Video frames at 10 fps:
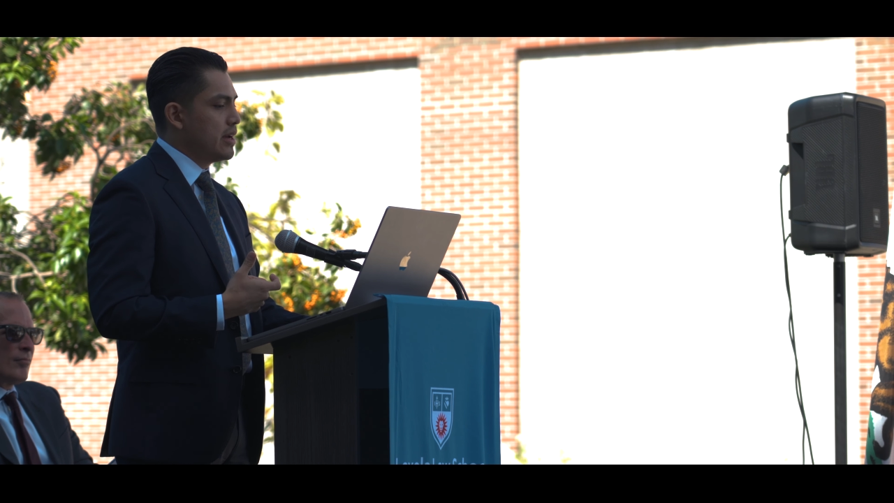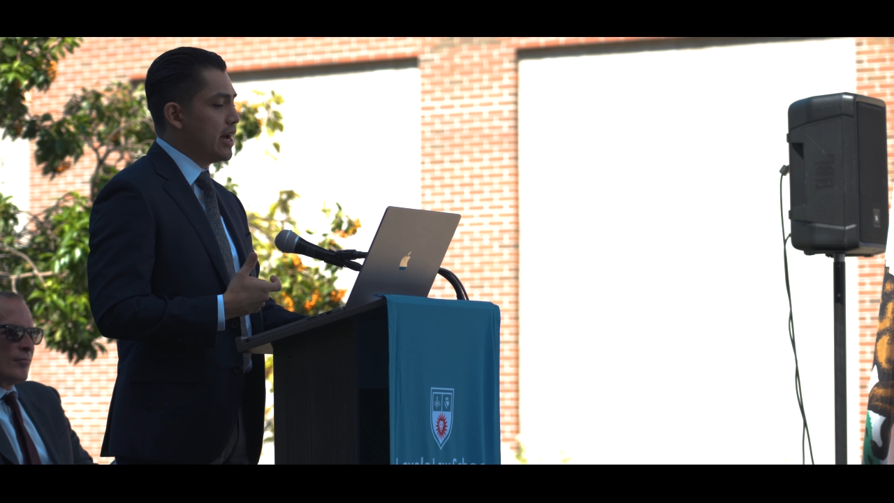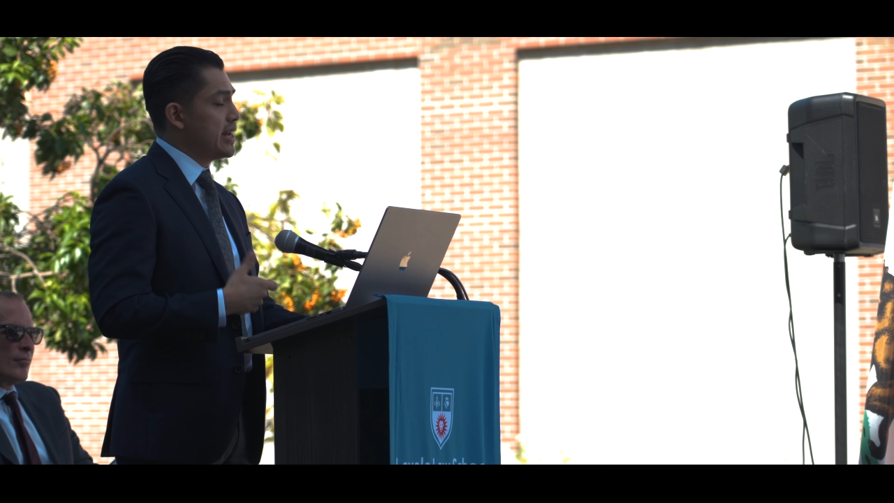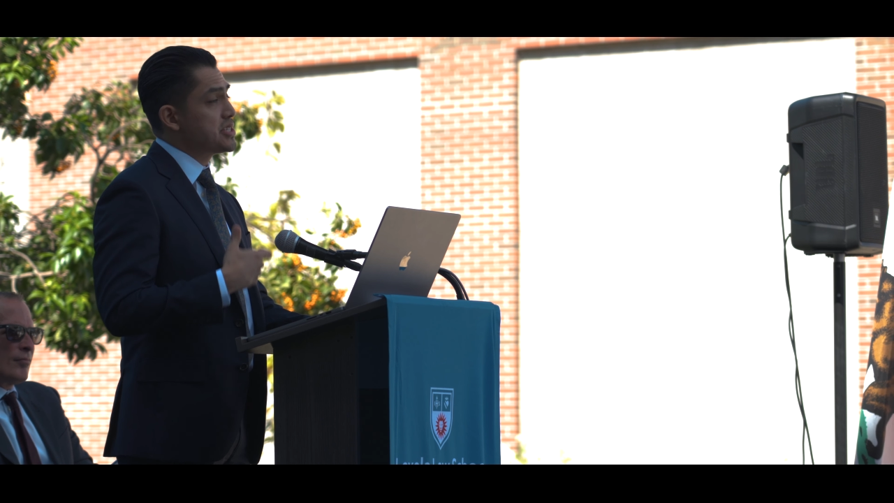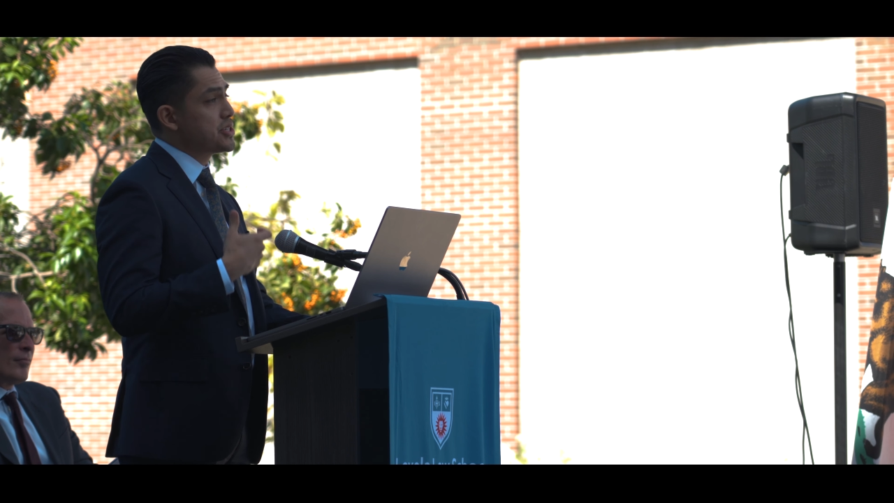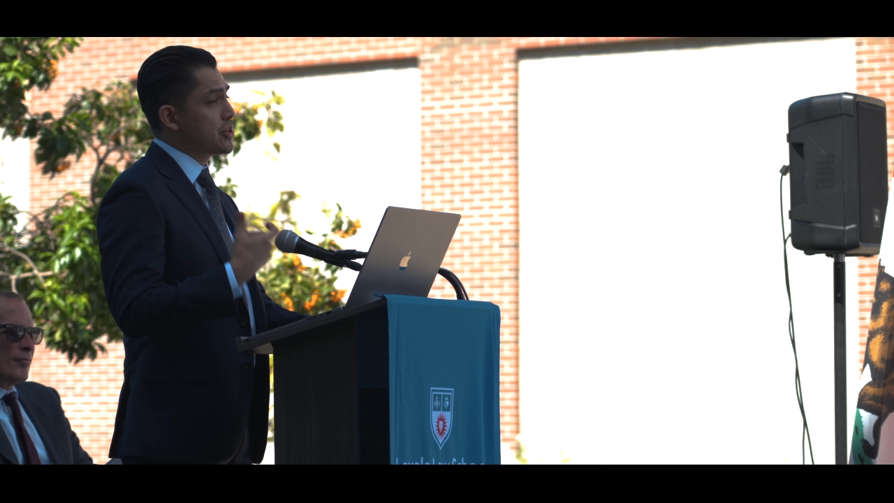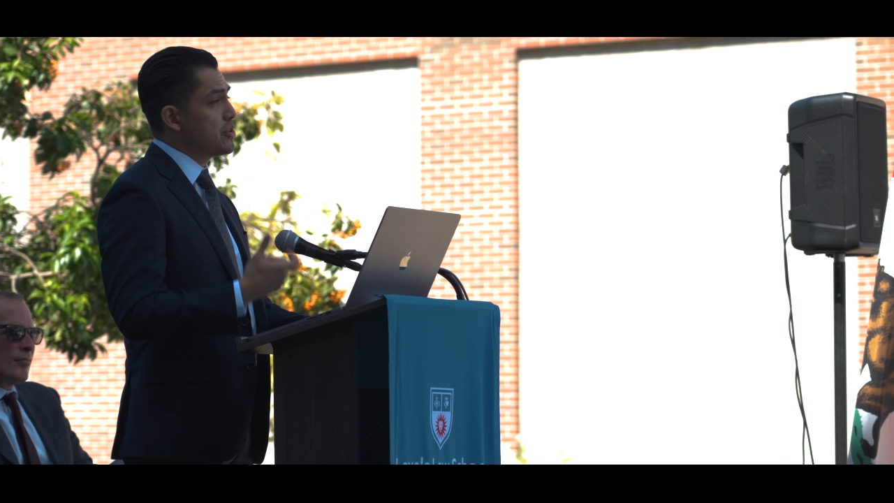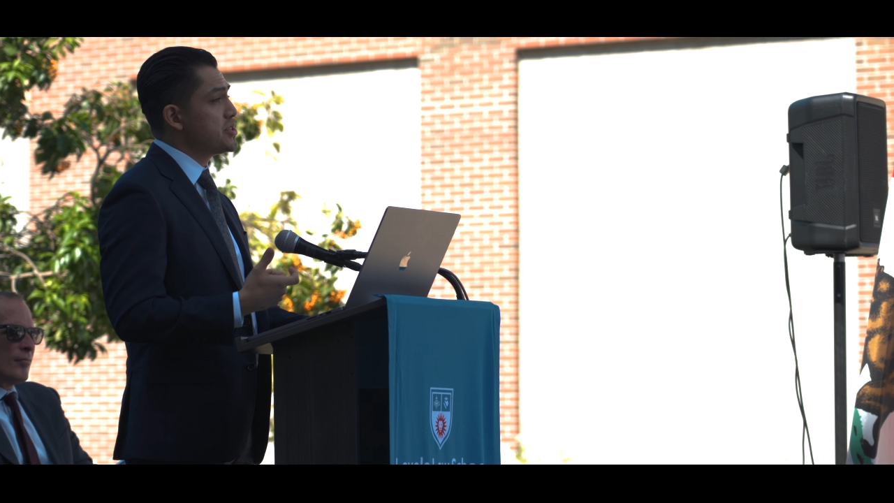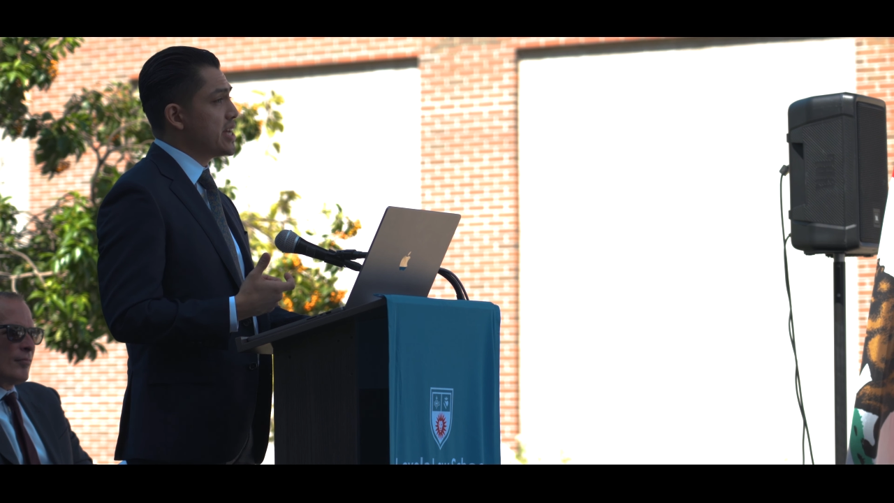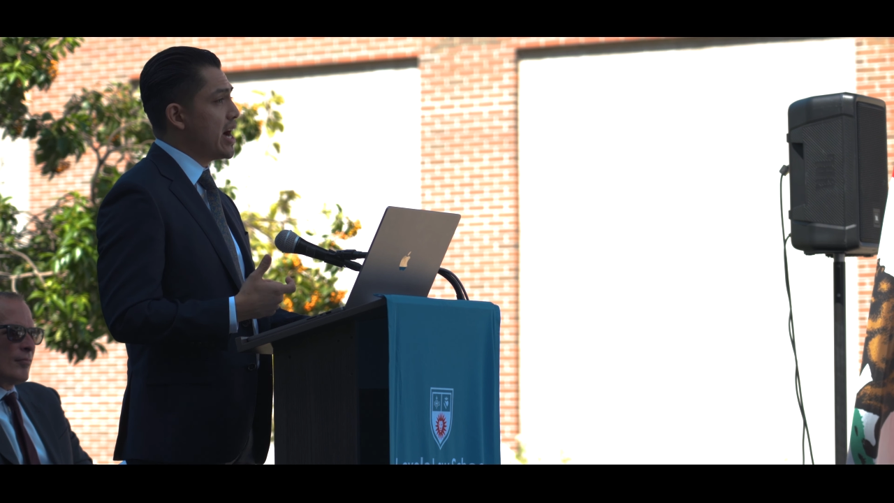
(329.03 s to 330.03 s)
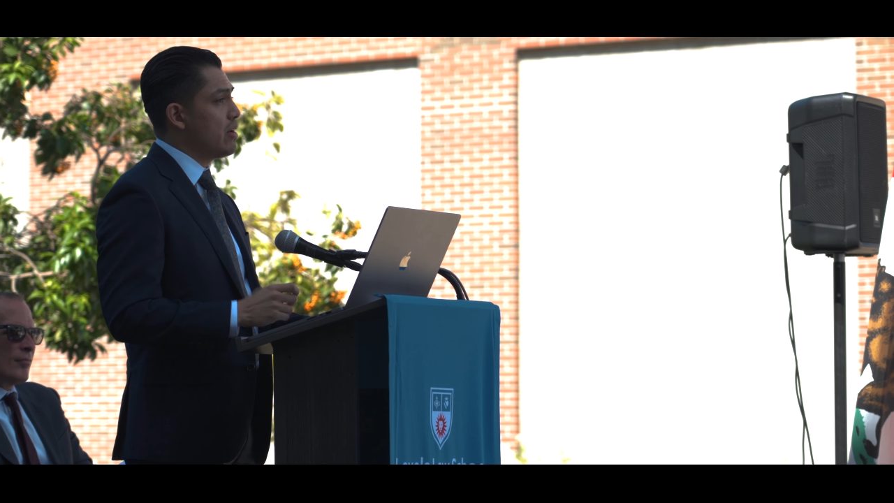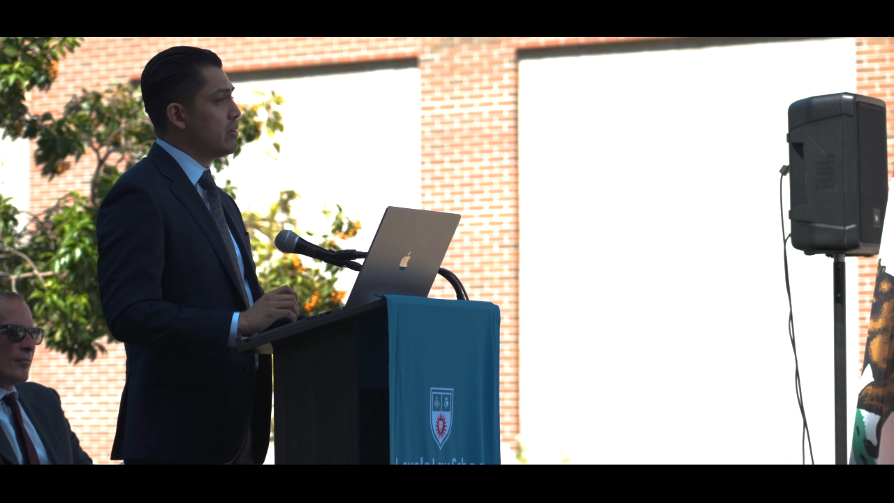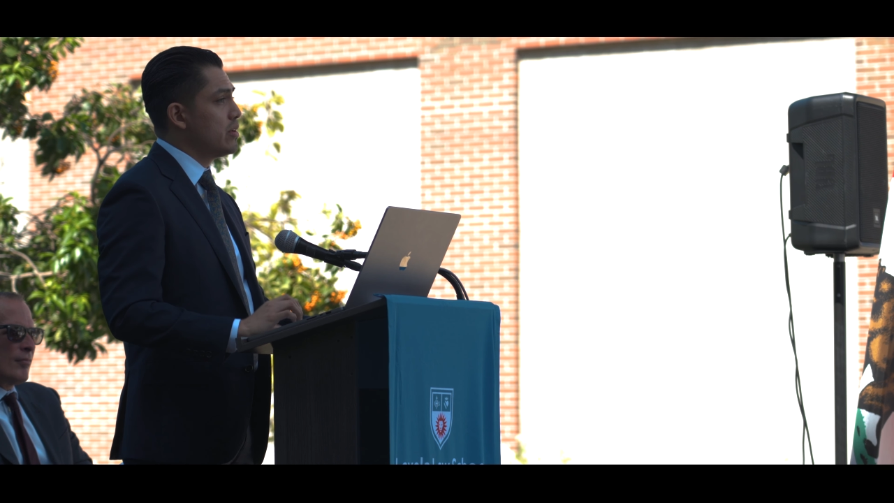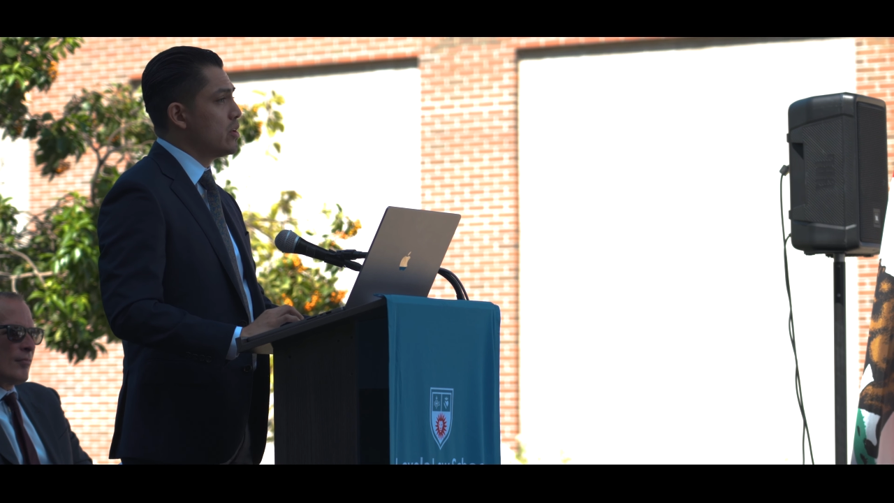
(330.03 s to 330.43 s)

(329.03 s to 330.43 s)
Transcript: And as it turns out,